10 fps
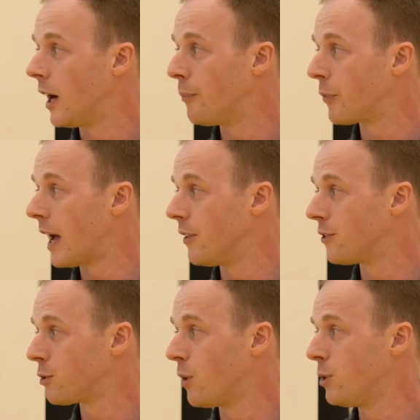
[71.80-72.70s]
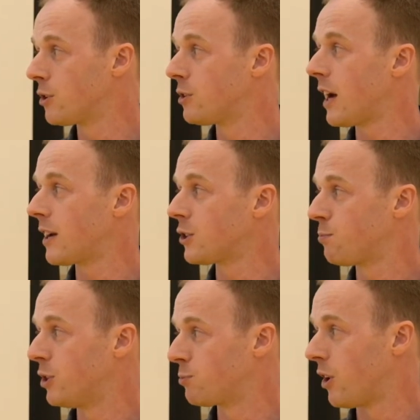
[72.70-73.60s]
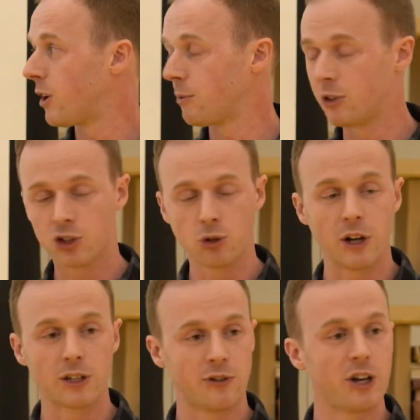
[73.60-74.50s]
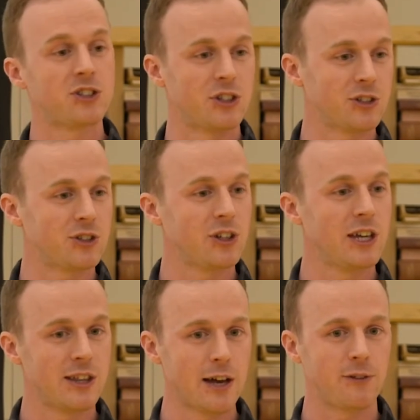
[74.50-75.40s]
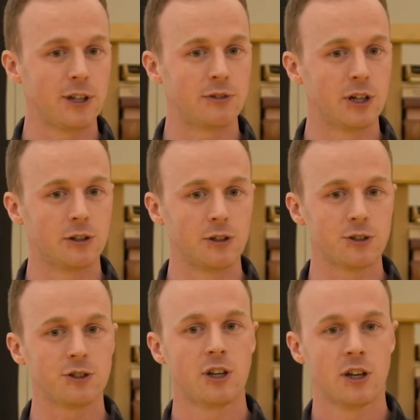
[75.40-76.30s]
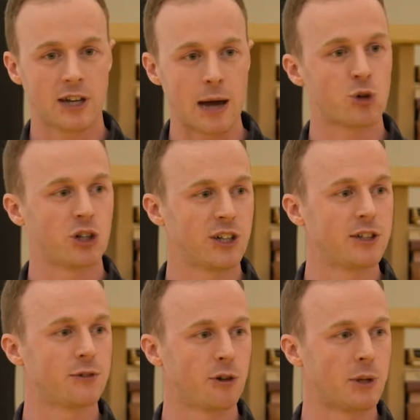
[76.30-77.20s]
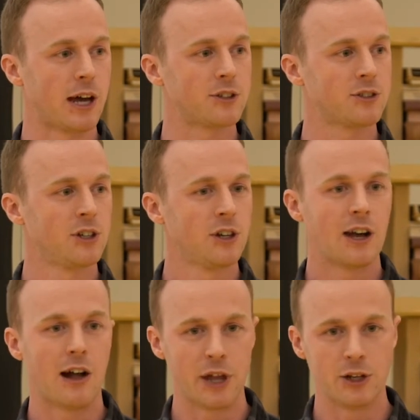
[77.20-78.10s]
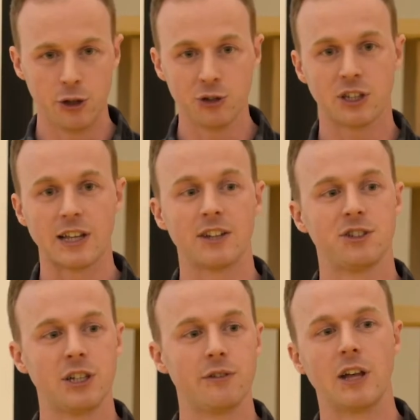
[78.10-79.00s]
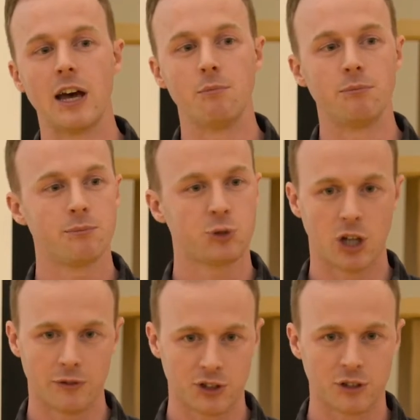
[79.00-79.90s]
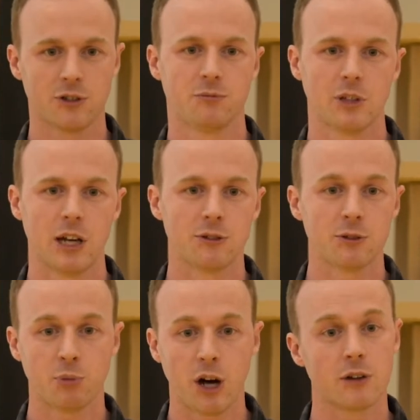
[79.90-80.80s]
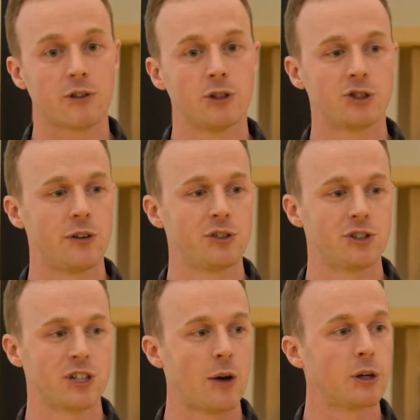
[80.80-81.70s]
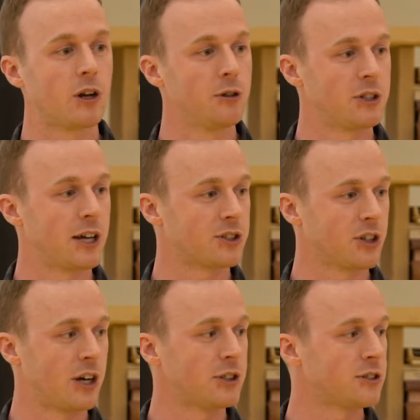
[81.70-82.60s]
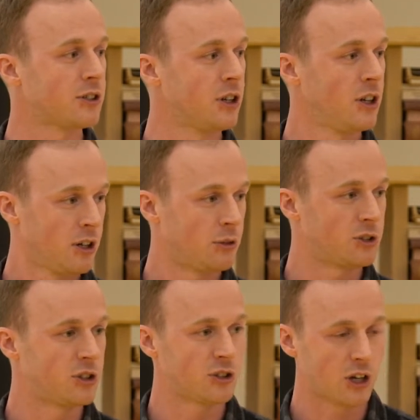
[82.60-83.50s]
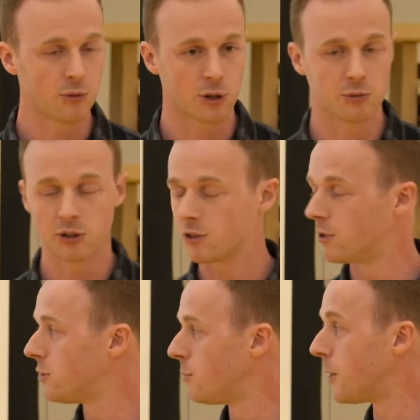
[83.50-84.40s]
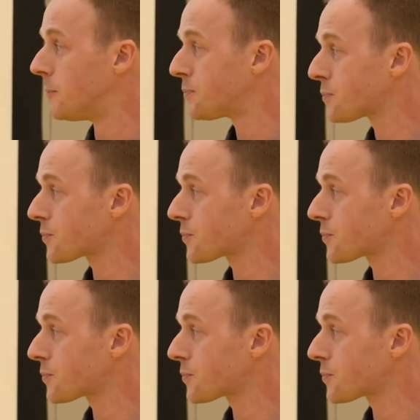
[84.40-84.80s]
And the way we do that is by installing devices in their fleet vehicles, capturing data from that, and then using that to give them services. And part of those services now include data science, which is what I'm going to talk to you about.